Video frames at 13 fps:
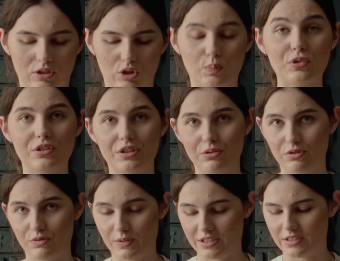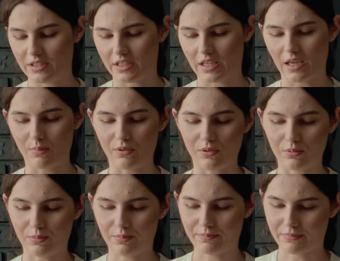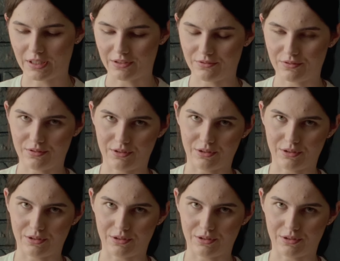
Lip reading: You put the USB-C cable into,